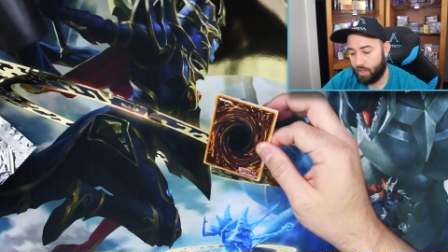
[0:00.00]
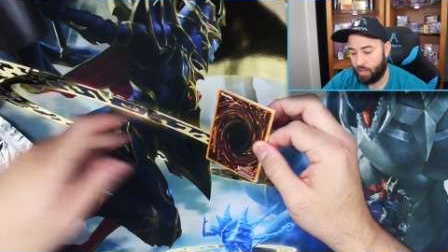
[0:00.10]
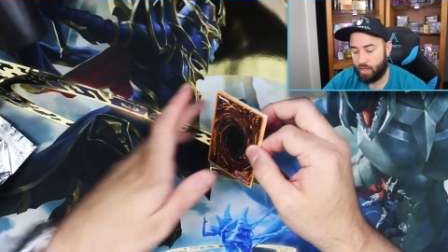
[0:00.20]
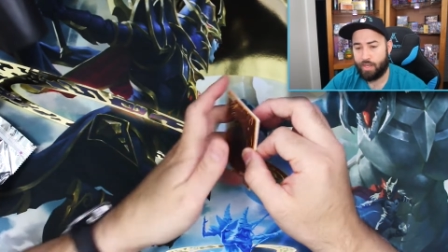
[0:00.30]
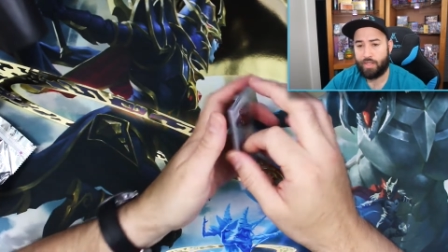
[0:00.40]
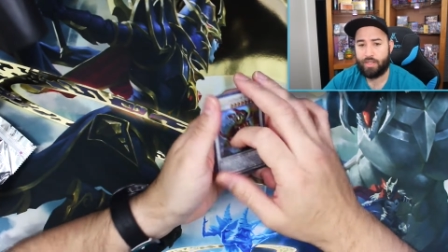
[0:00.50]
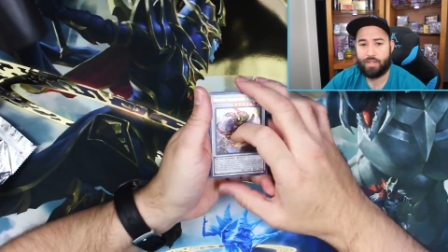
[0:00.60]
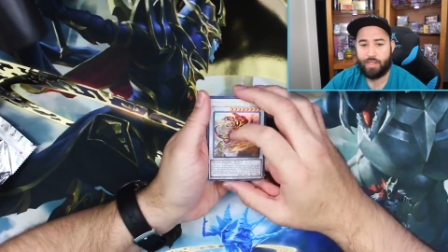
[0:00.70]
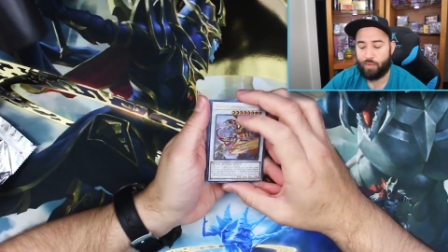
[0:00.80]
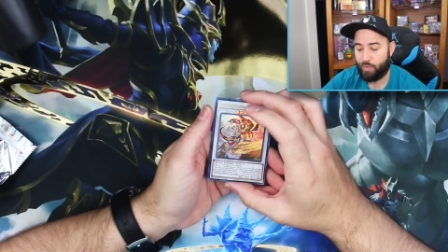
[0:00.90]
All right, let's
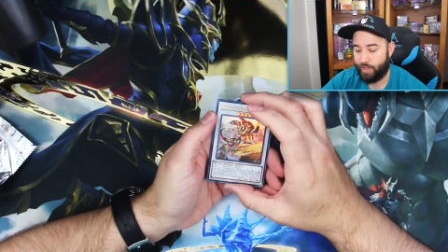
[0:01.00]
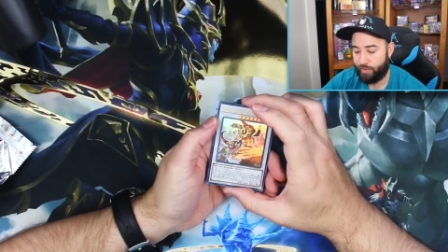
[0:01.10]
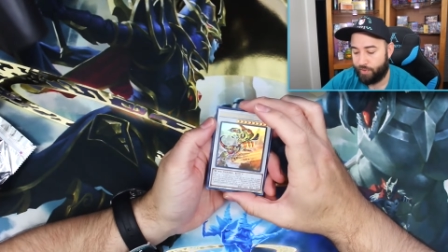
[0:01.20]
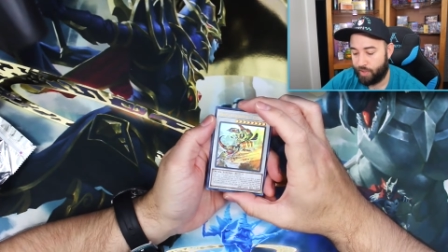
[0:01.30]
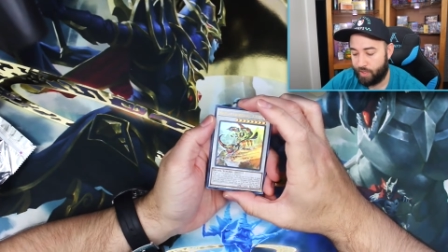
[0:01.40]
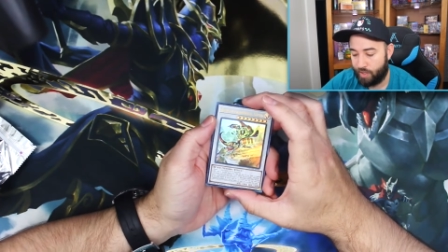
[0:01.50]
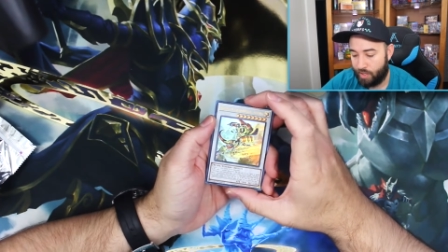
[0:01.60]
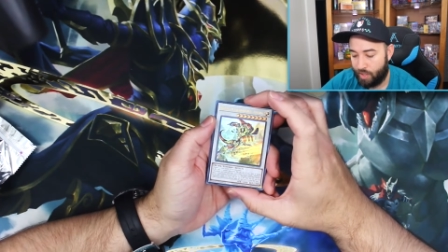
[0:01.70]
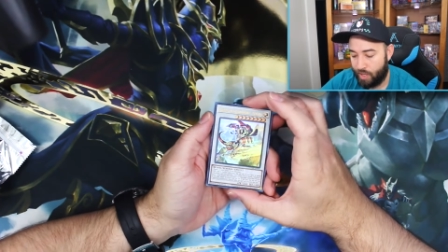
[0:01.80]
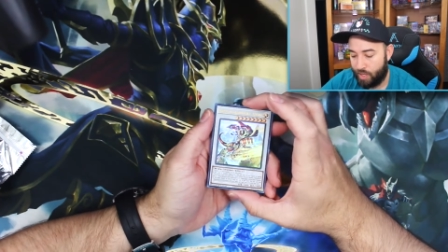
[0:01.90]
see what we have here.
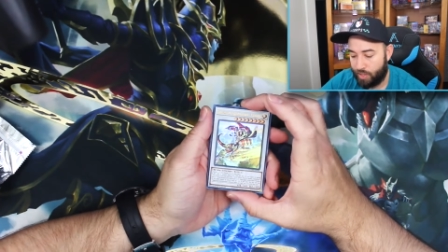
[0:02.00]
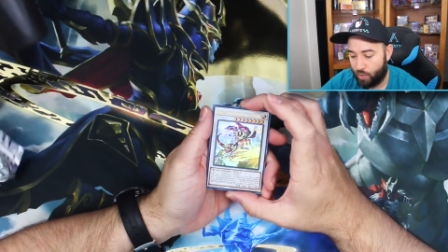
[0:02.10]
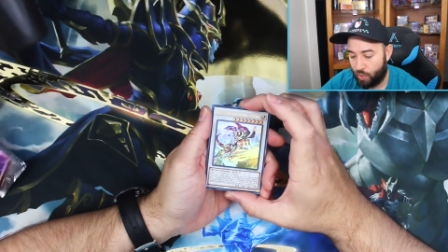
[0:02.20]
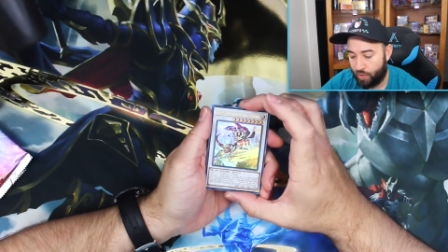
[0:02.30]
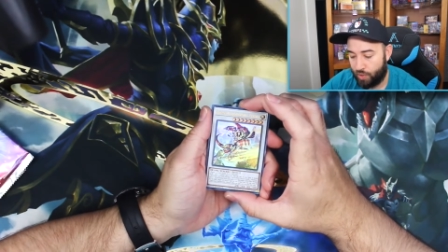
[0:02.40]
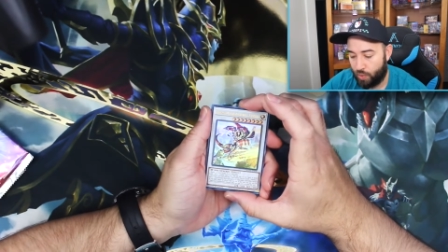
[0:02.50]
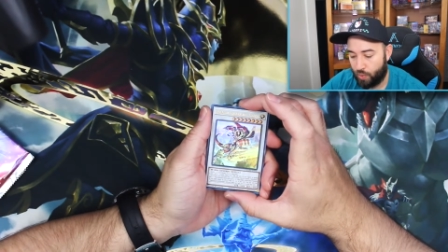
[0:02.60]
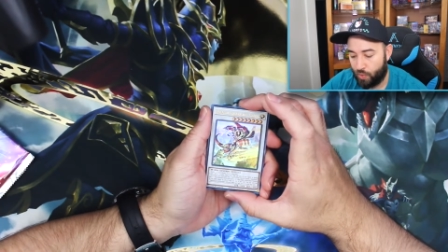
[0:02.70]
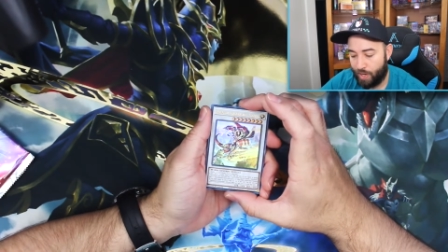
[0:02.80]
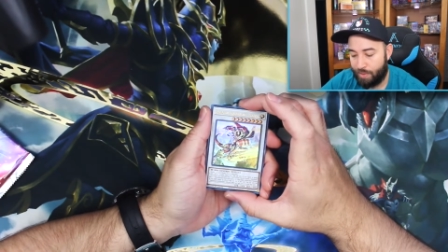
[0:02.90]
Sword Soul
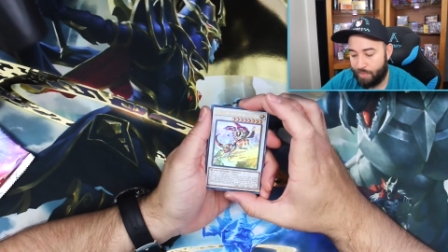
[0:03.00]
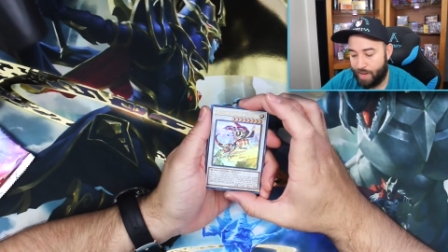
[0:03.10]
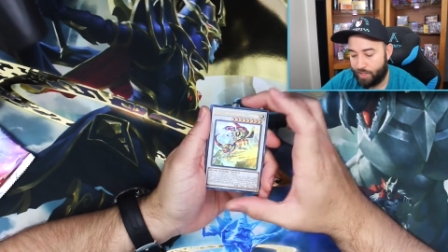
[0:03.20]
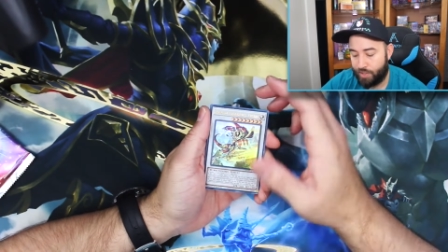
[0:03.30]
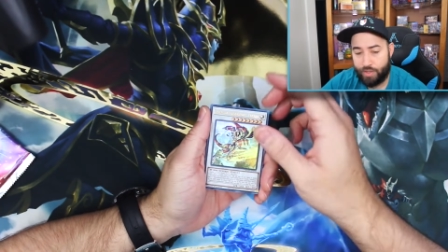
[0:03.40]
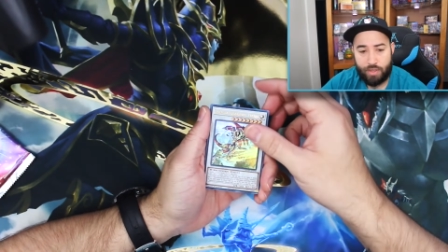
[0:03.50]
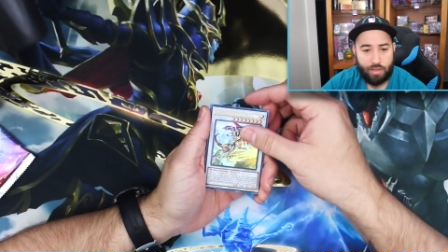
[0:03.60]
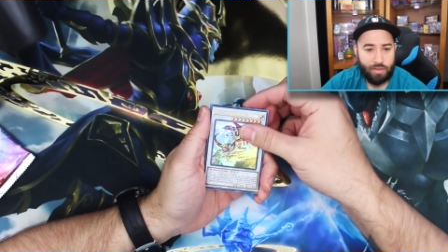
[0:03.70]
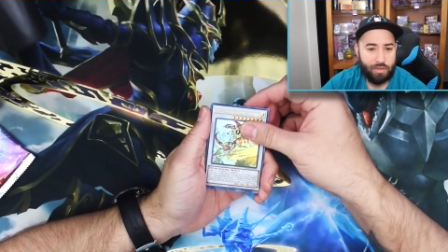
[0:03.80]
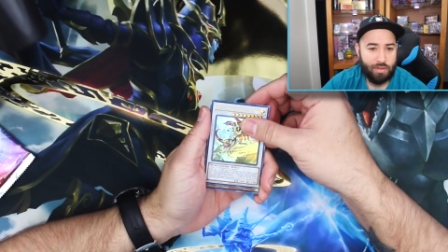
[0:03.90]
Grandmaster,
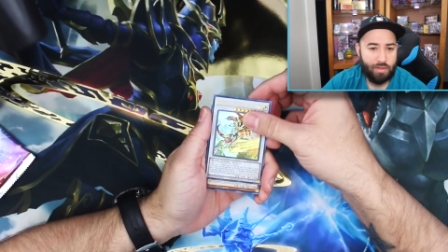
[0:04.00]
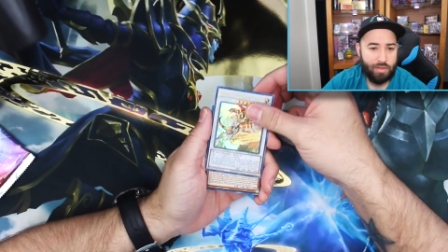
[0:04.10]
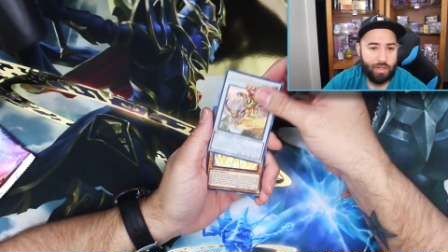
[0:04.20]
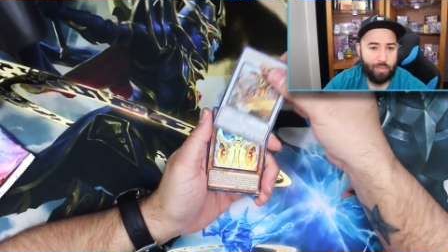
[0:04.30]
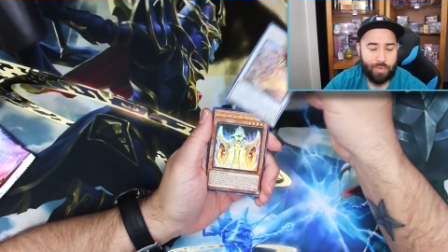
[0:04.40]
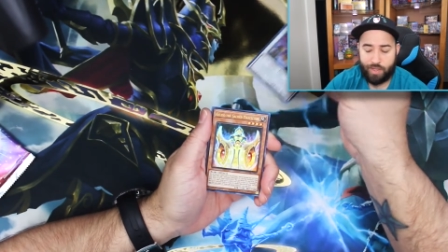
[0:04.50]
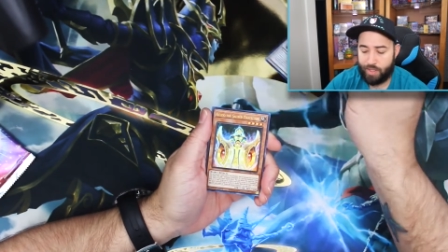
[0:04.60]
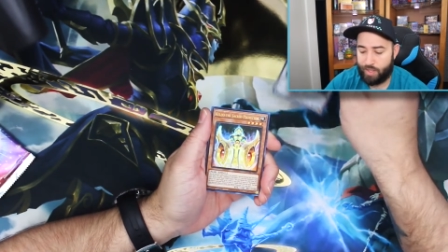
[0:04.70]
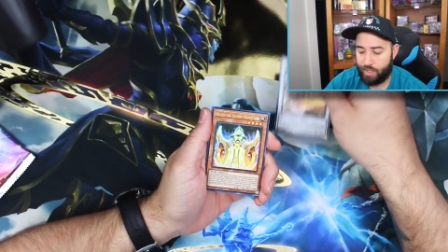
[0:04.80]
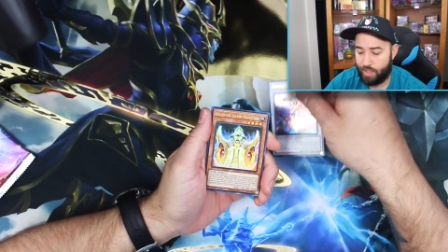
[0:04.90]
not
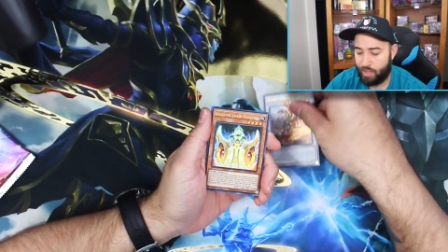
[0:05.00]
bad.